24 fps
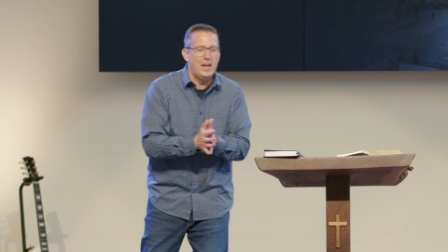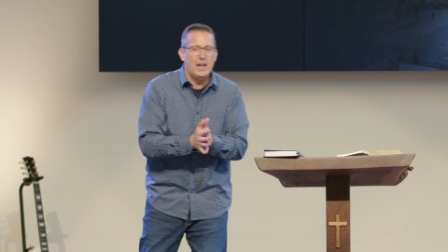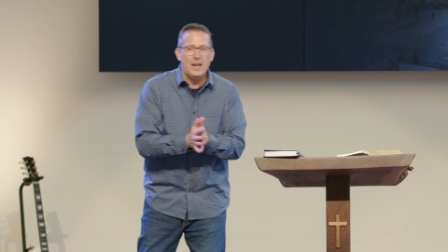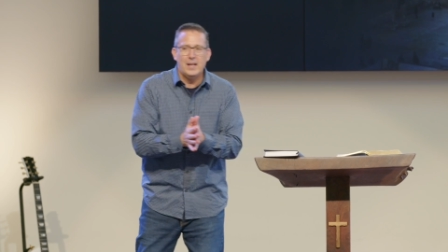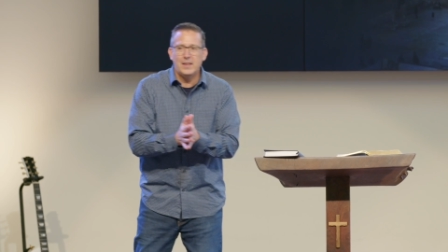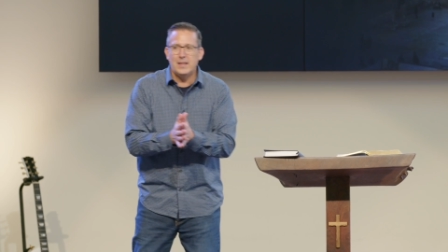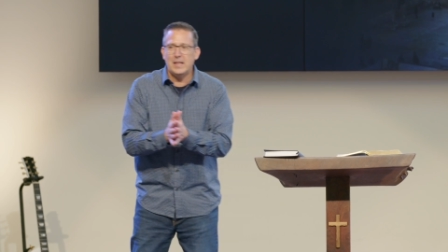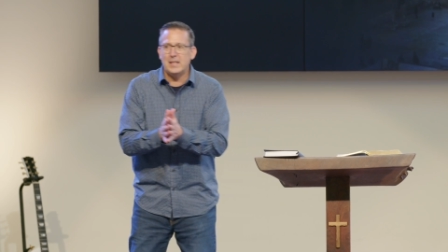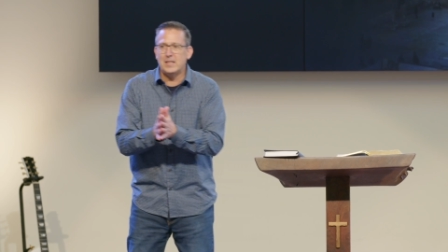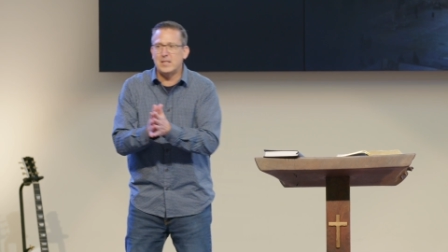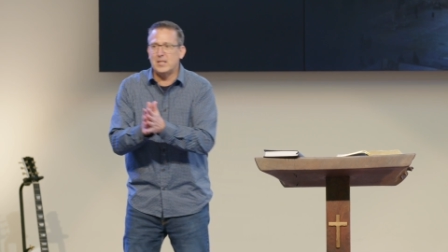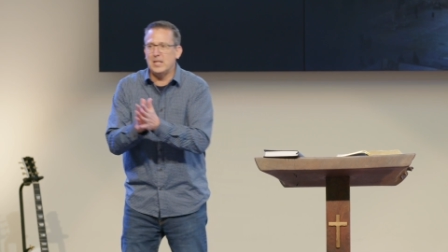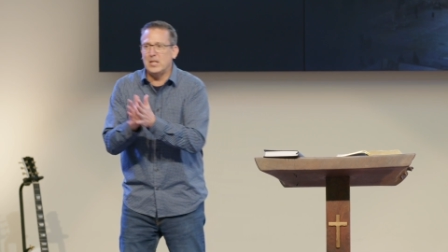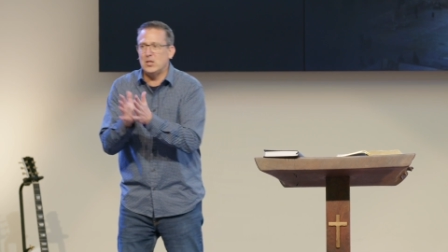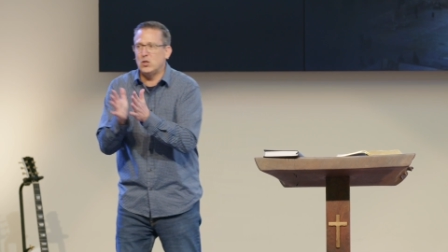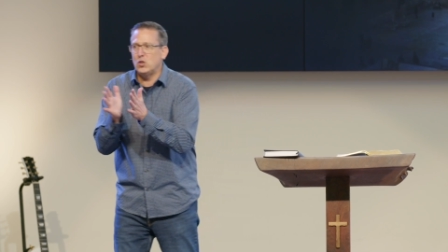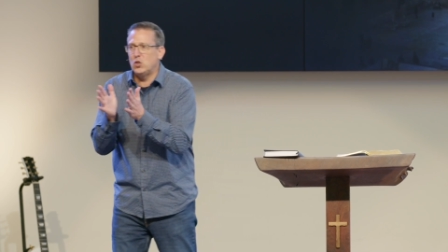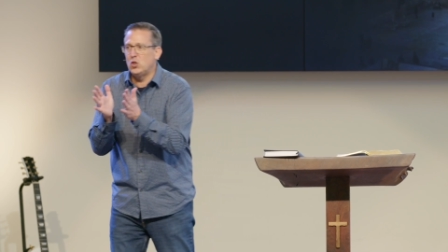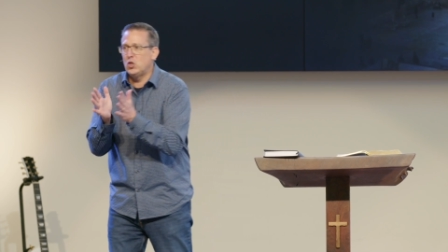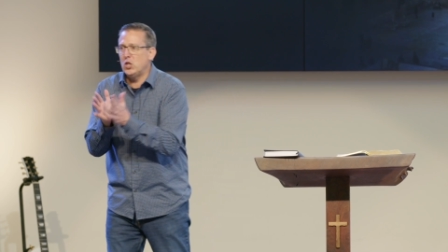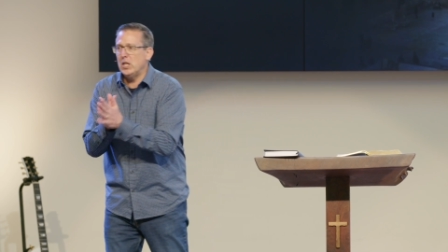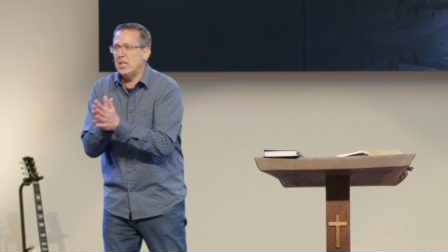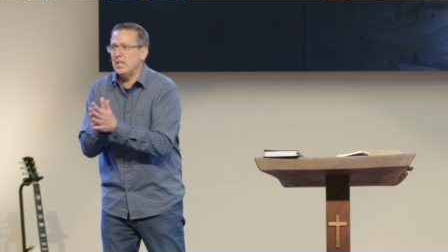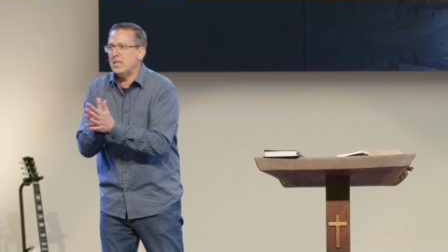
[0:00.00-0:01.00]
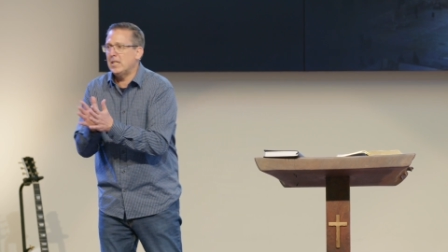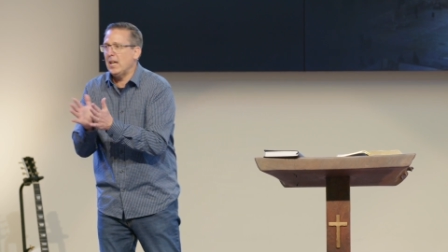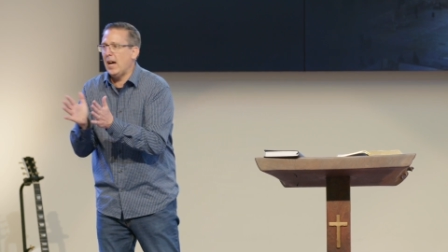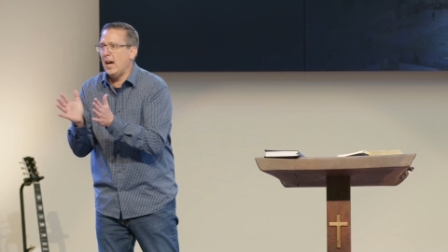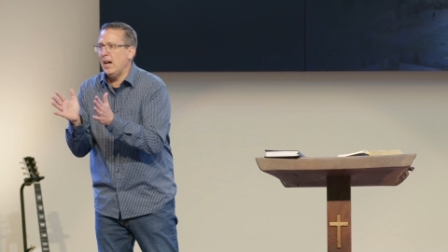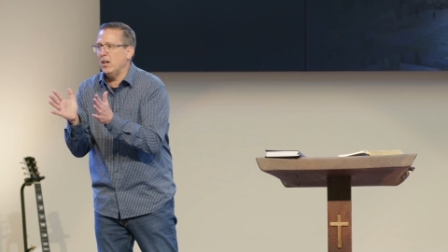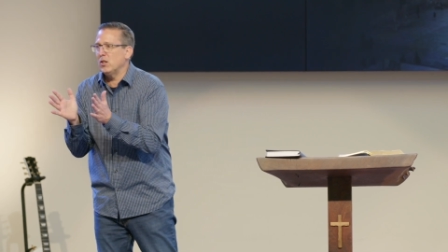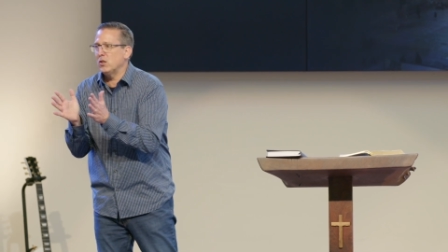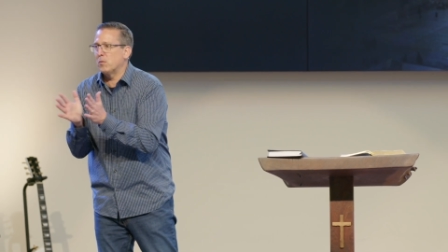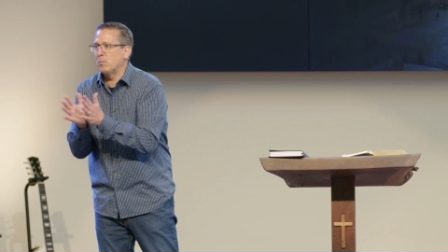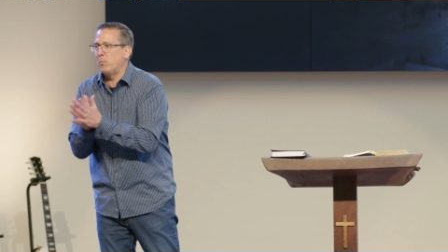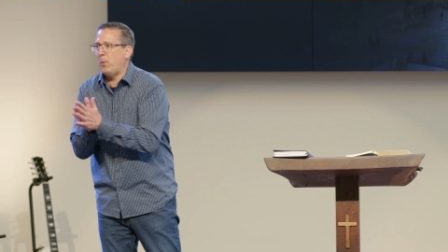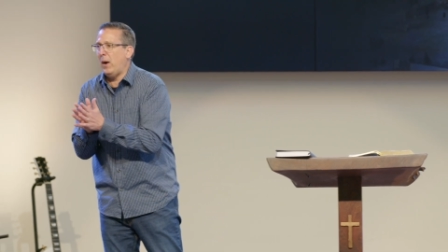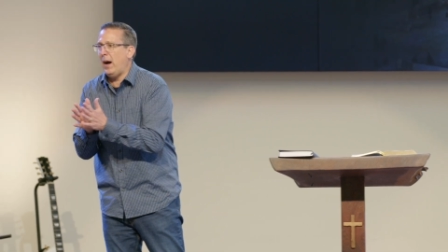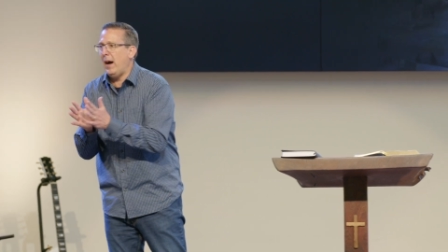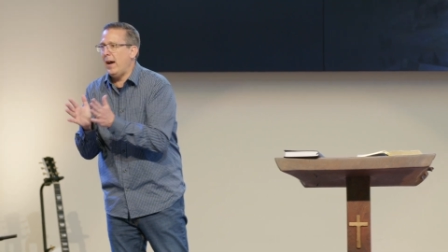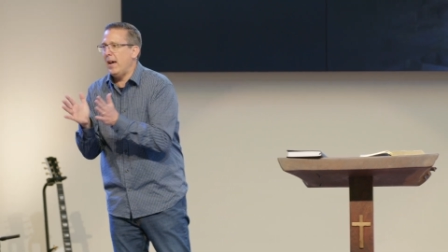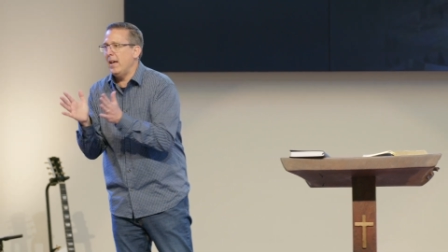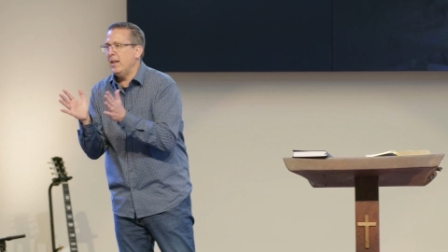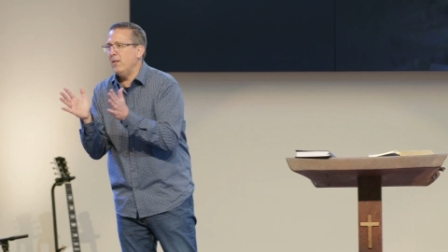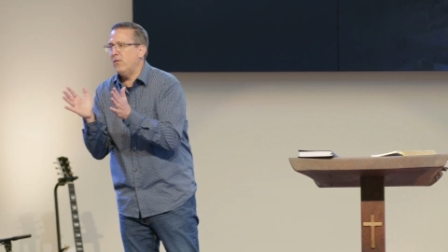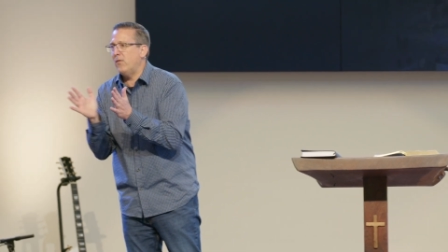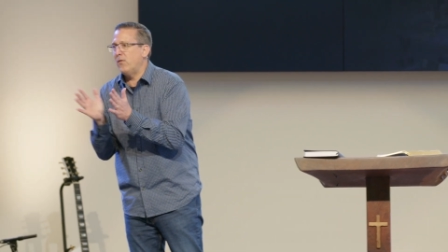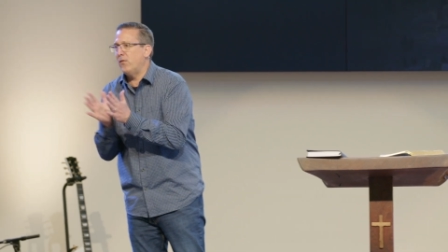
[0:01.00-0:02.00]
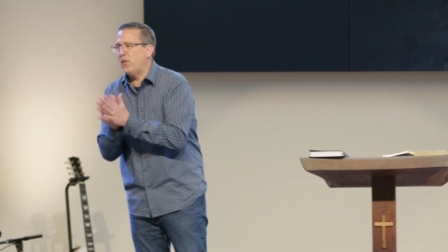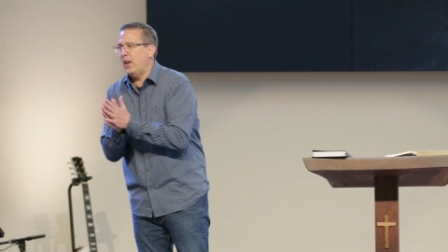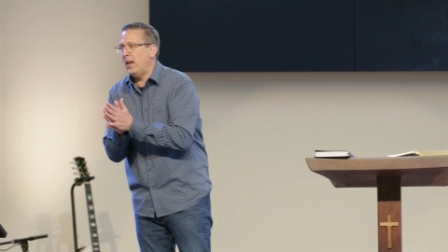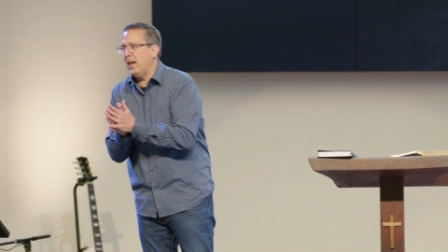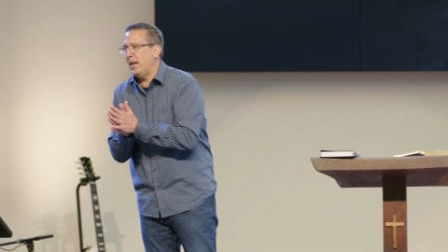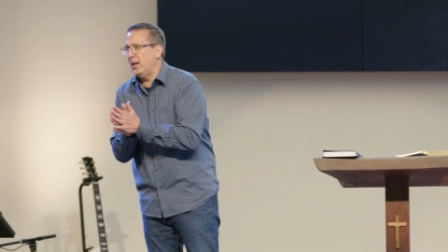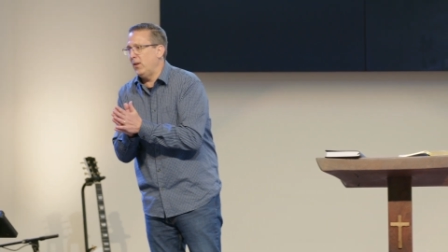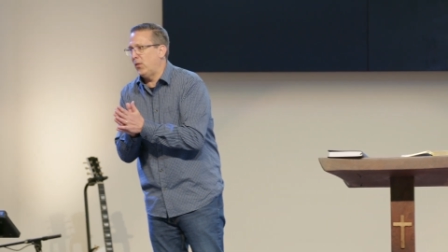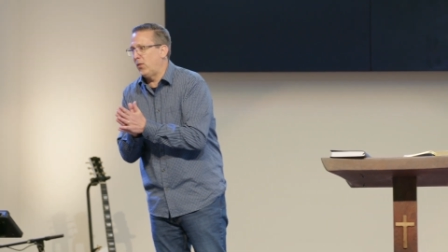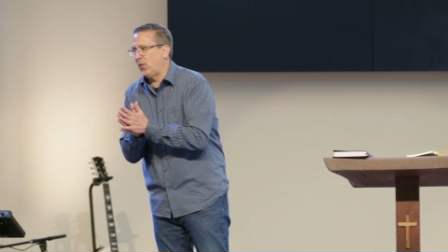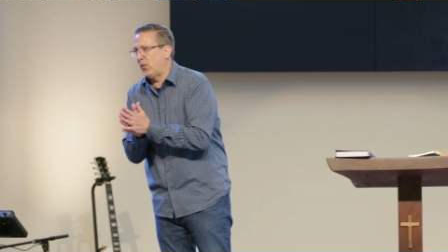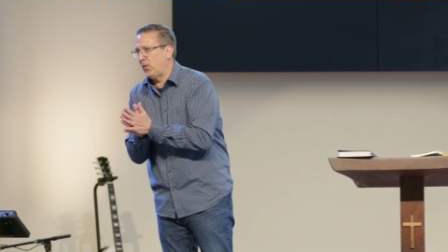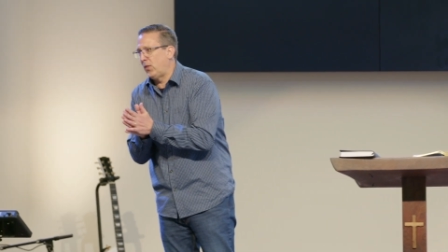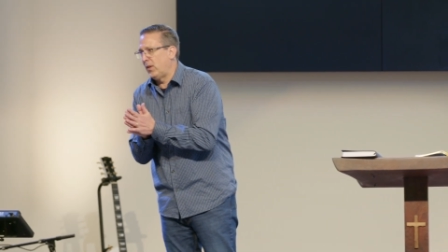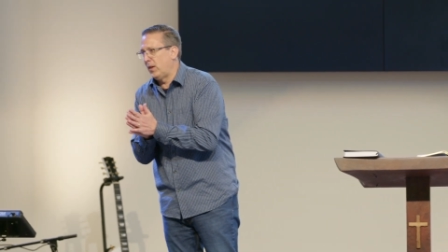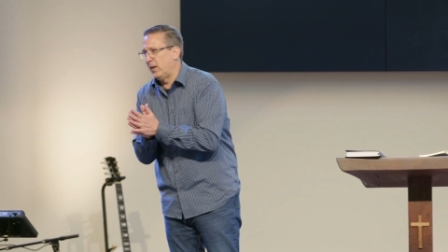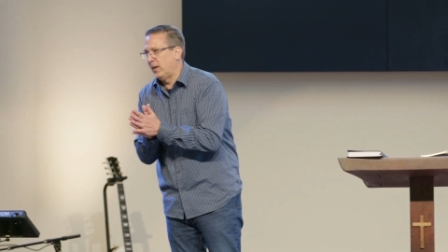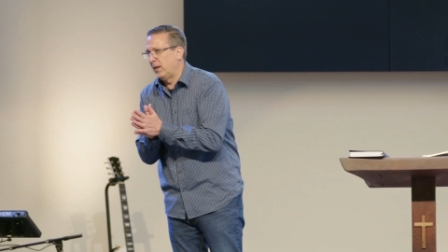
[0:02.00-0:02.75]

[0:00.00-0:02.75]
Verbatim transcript: that says, Gentiles by faith,